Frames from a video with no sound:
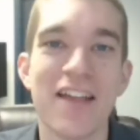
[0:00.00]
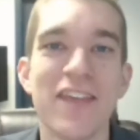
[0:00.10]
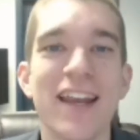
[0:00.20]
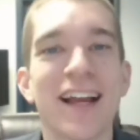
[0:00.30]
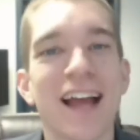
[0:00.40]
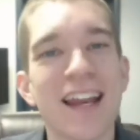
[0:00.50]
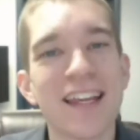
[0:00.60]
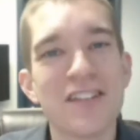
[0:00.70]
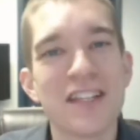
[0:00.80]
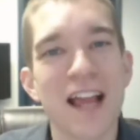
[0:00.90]
then it kind of
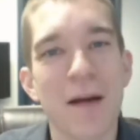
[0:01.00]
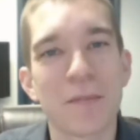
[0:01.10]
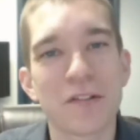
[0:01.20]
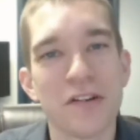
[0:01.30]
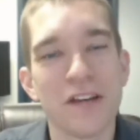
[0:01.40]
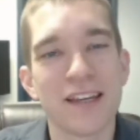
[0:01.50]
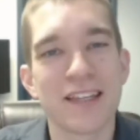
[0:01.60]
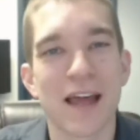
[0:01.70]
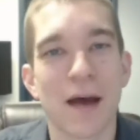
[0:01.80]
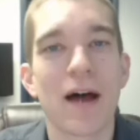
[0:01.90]
gives you the opportunity to
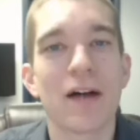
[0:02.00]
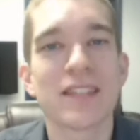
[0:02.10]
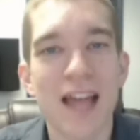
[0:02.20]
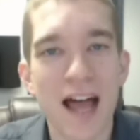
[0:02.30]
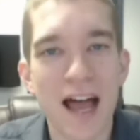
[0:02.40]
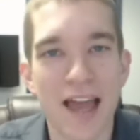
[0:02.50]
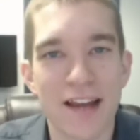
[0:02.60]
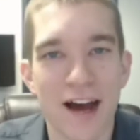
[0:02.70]
step outside